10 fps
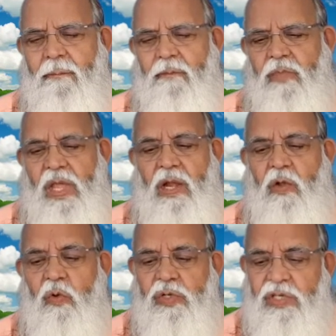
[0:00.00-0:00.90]
There are
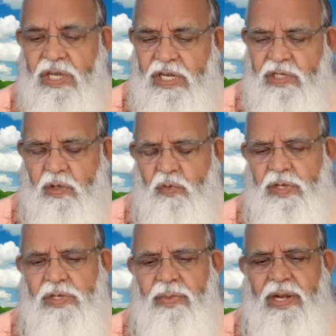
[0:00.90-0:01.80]
two stages through
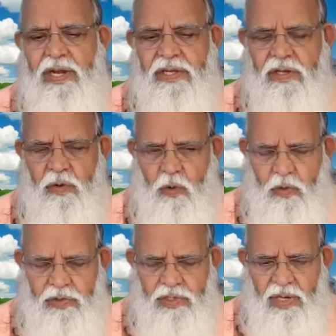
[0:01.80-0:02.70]
which meditation goes.